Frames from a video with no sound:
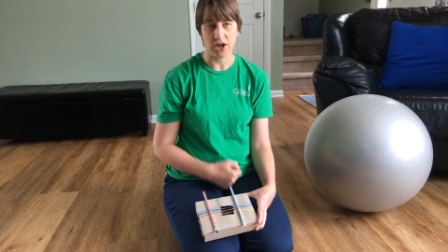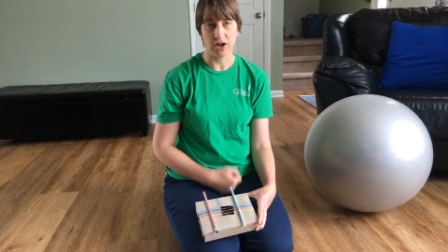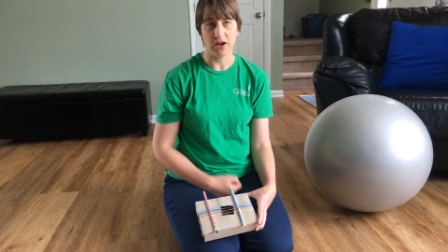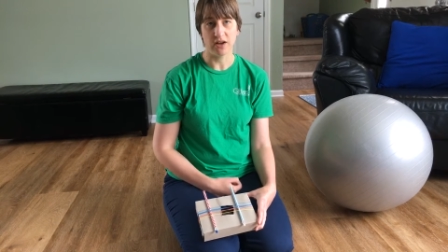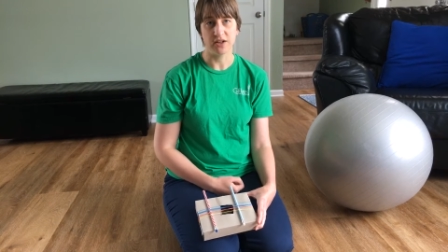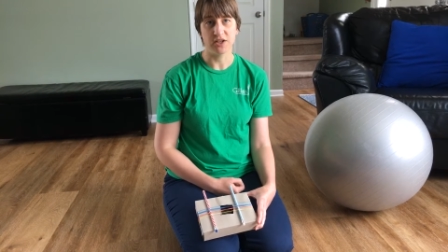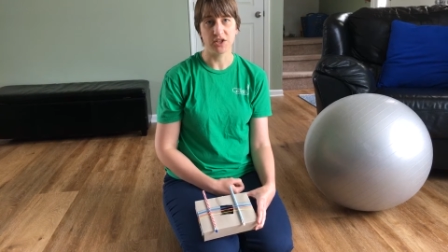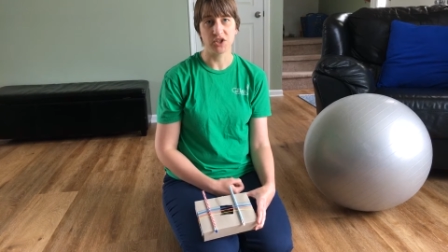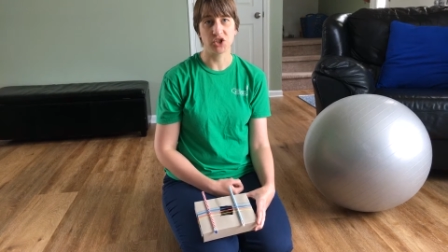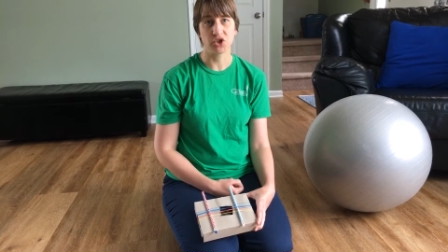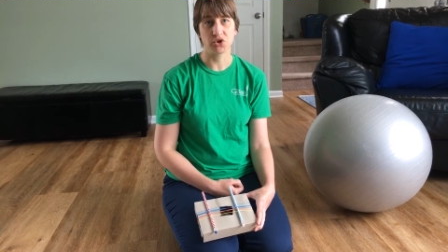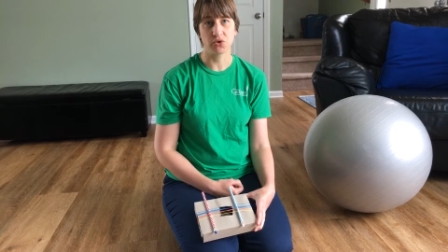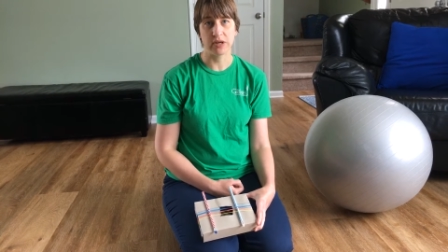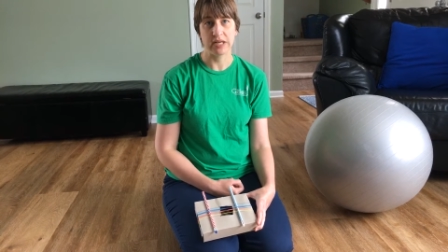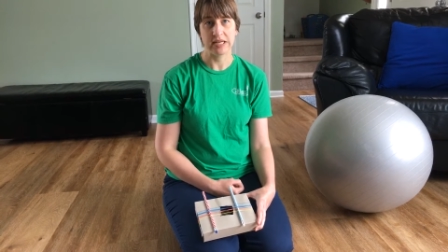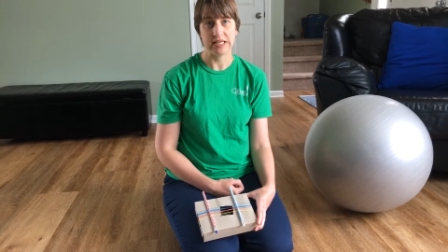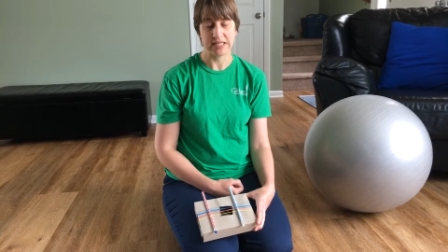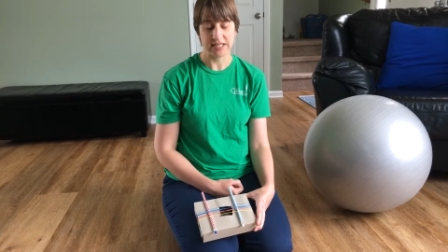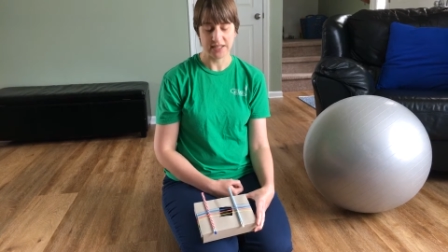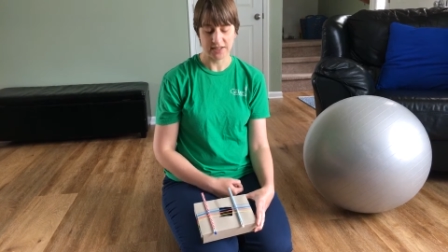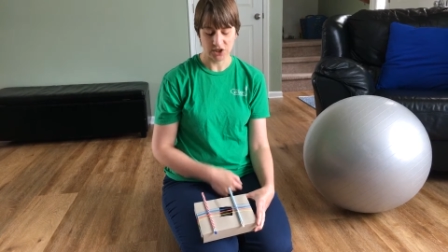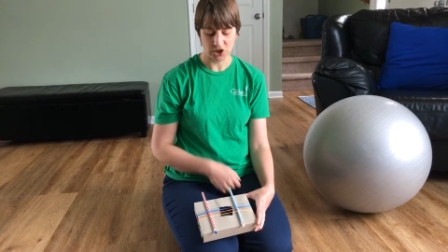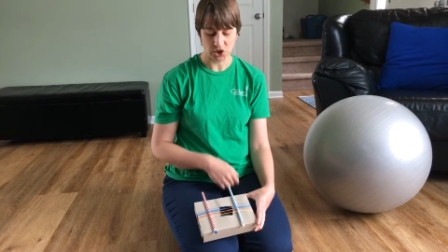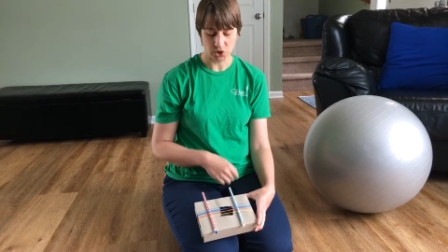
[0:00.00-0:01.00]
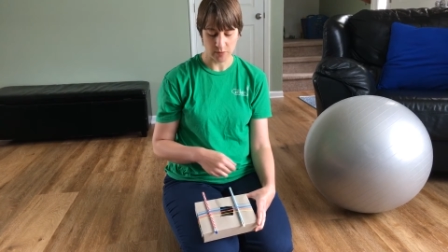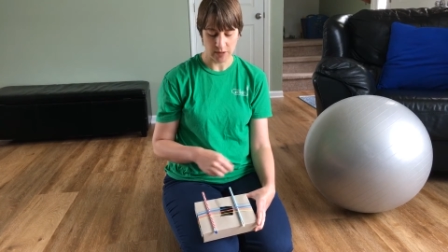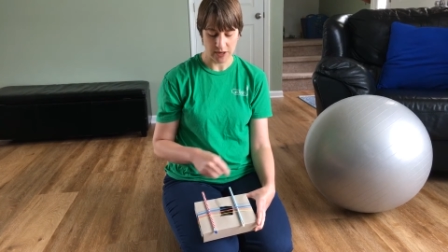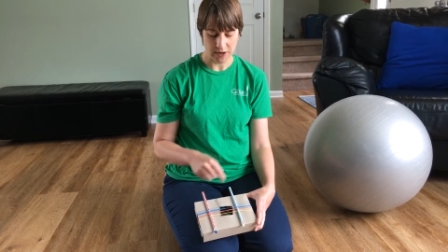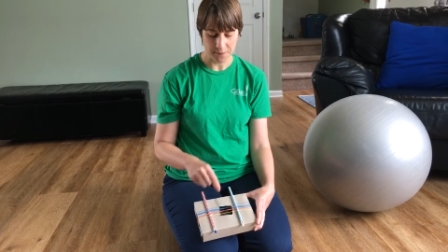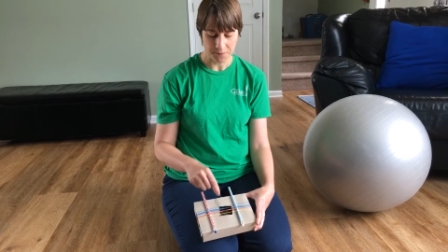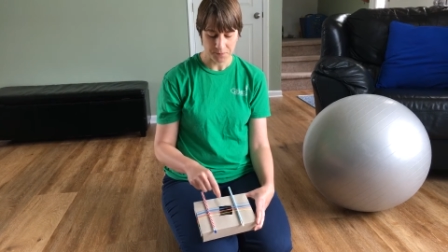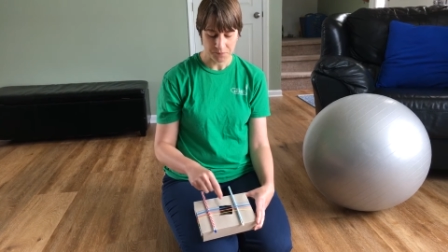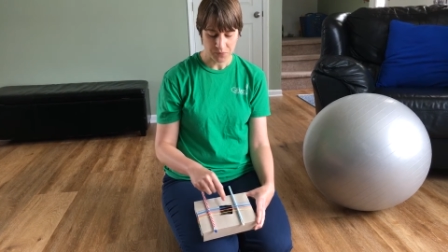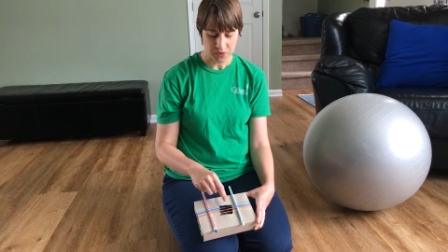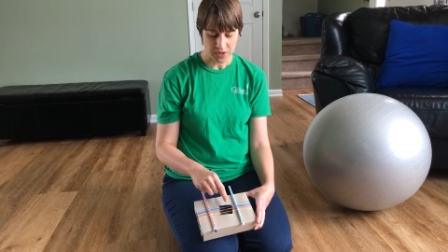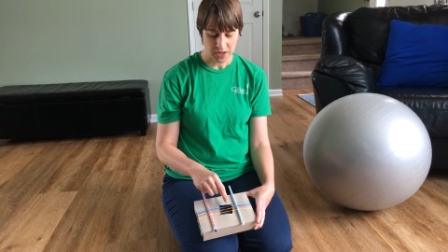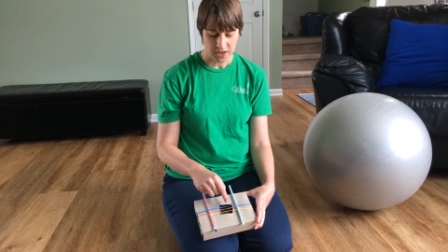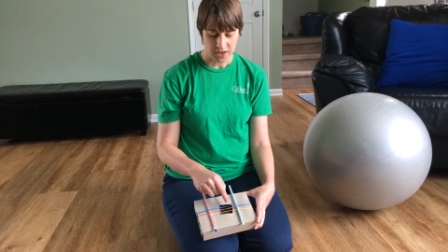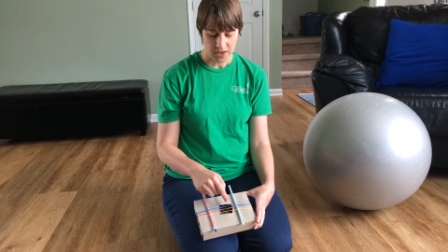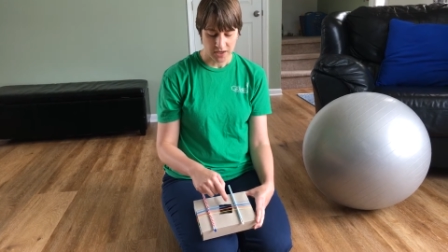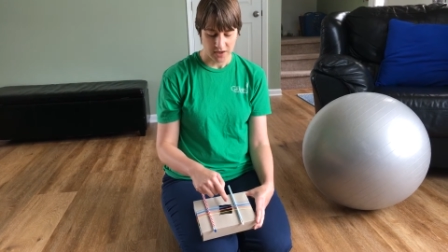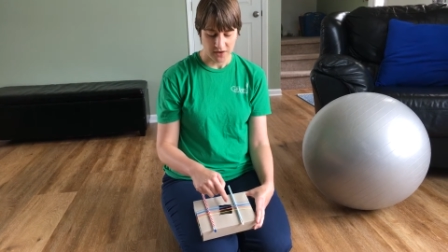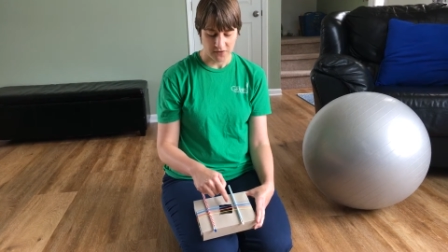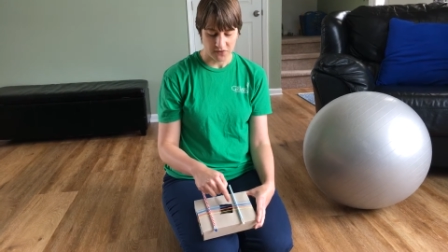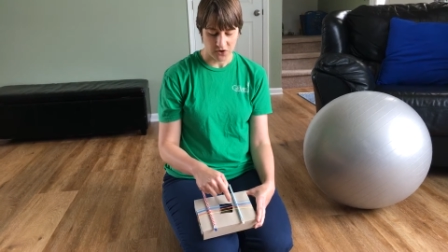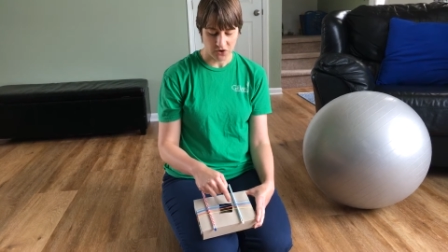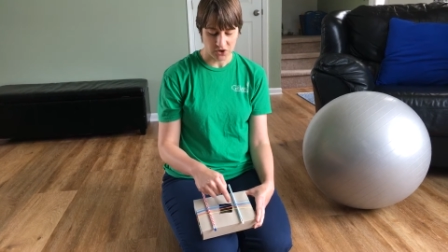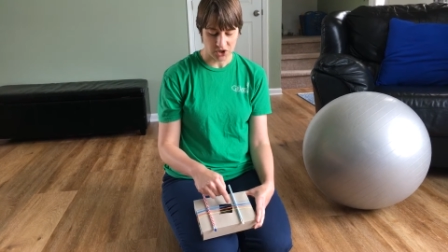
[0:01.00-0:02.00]
on a stringed instrument.
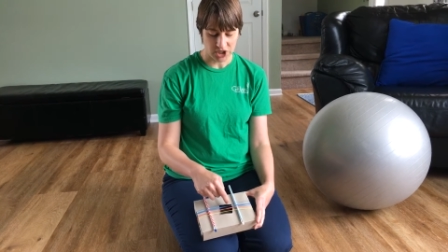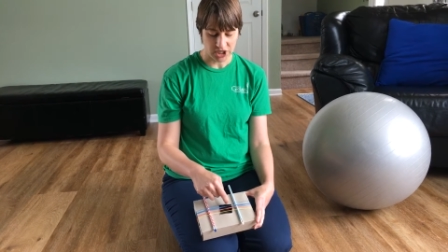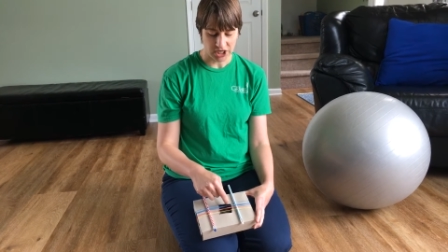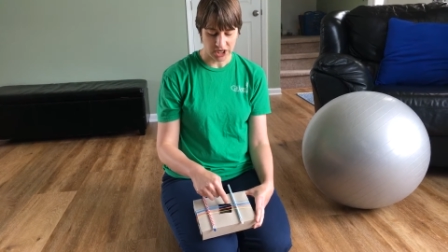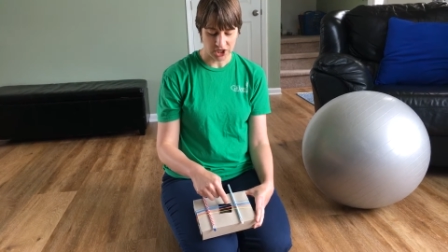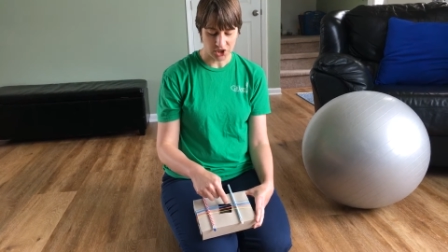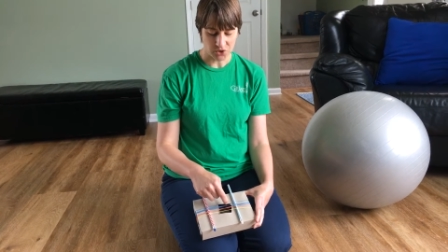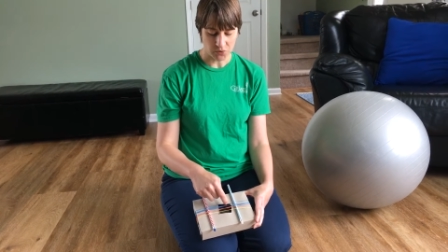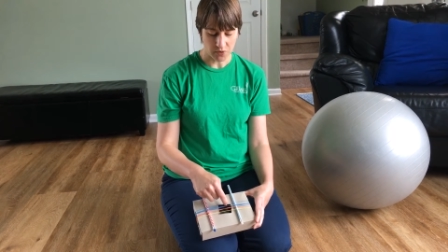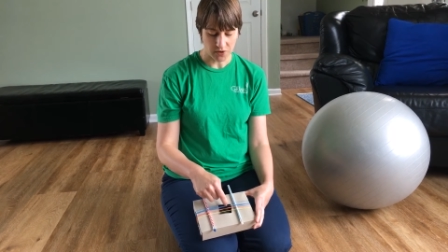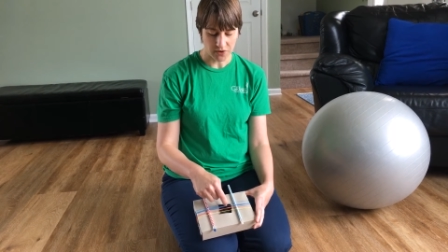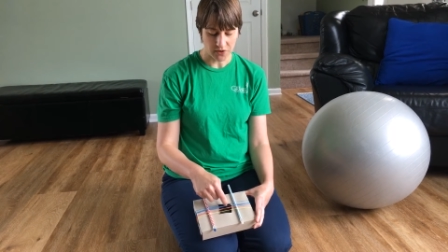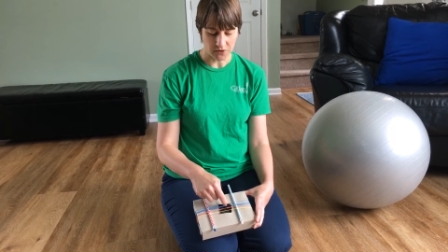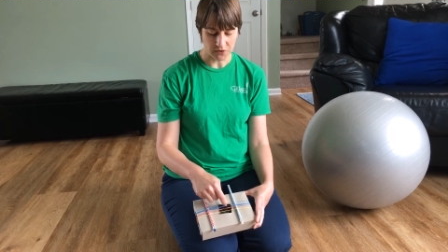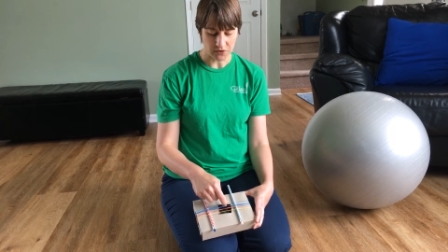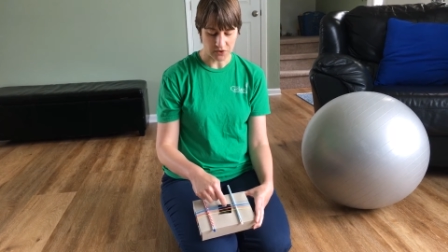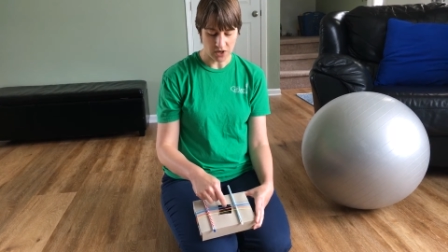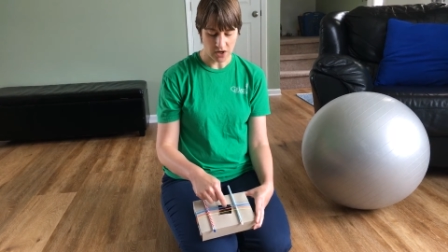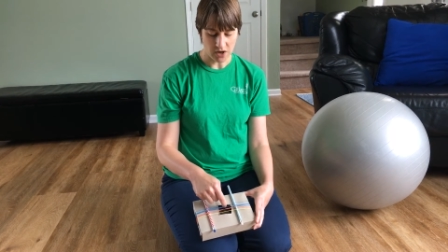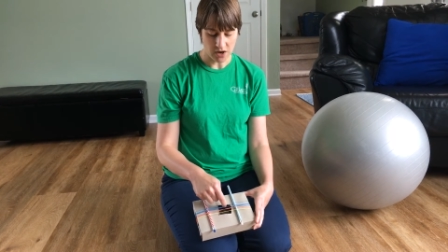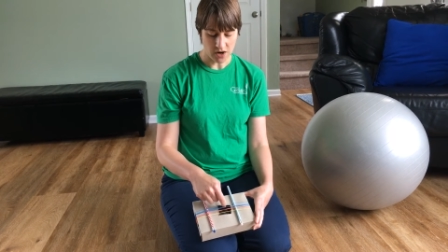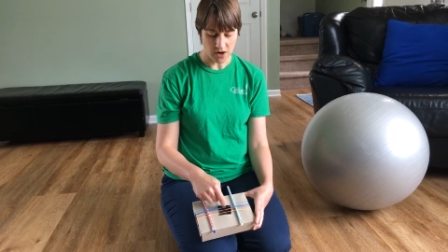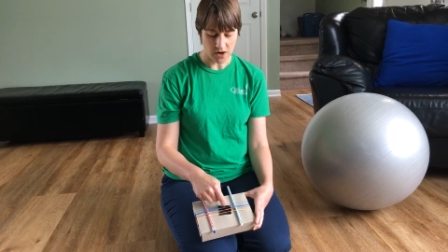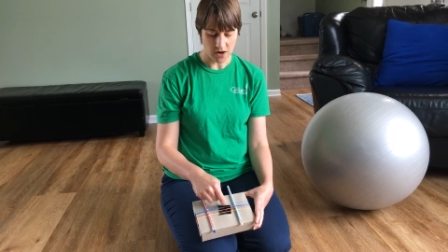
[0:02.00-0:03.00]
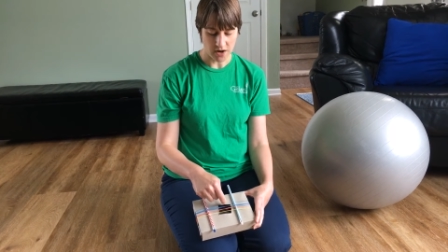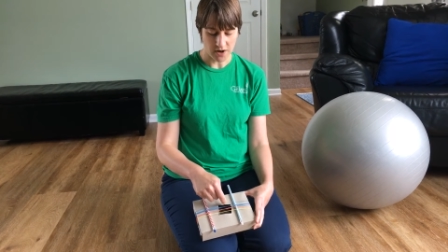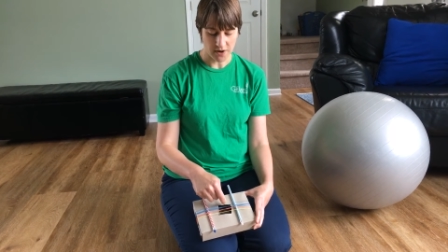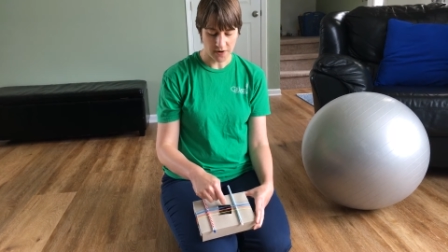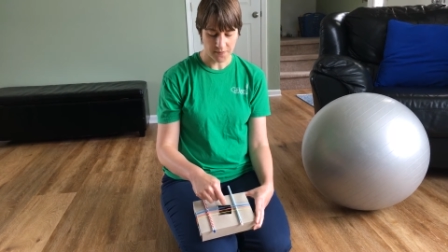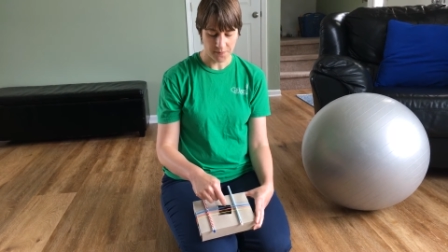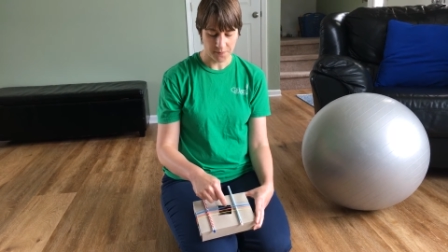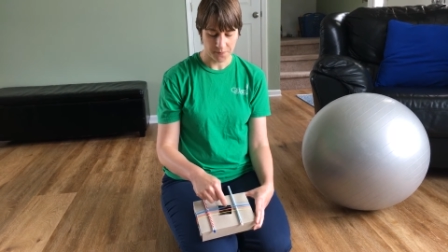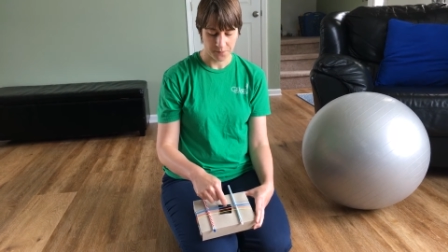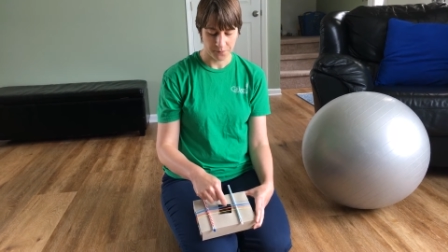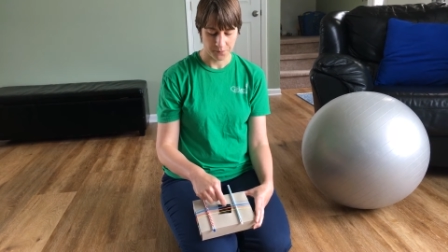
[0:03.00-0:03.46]
And if you change where those are,